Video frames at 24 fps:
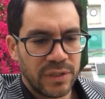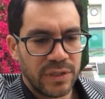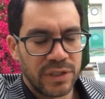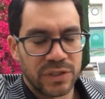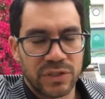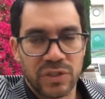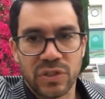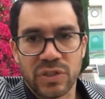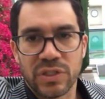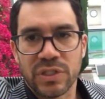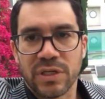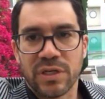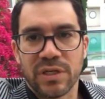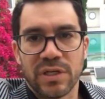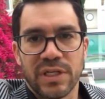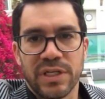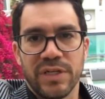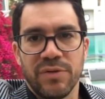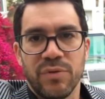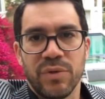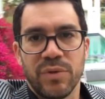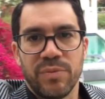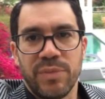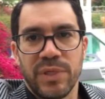
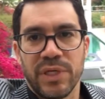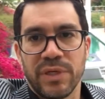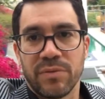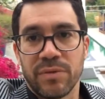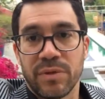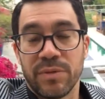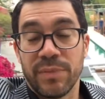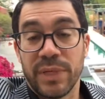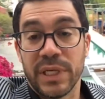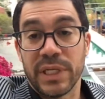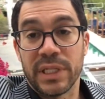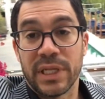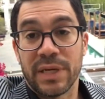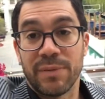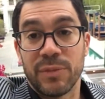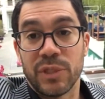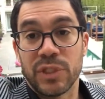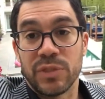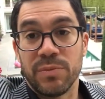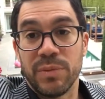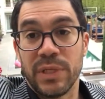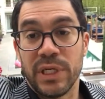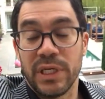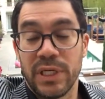necessarily would be able to make that
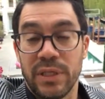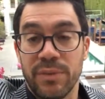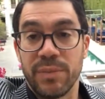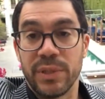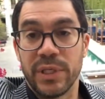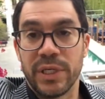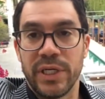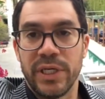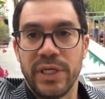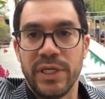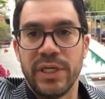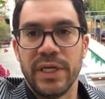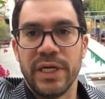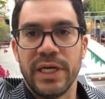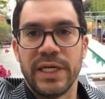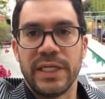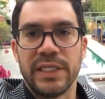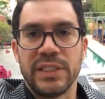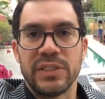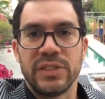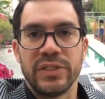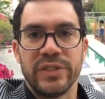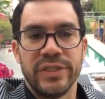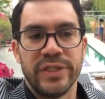much money, but he
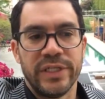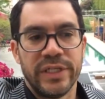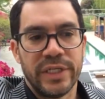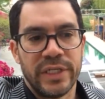does.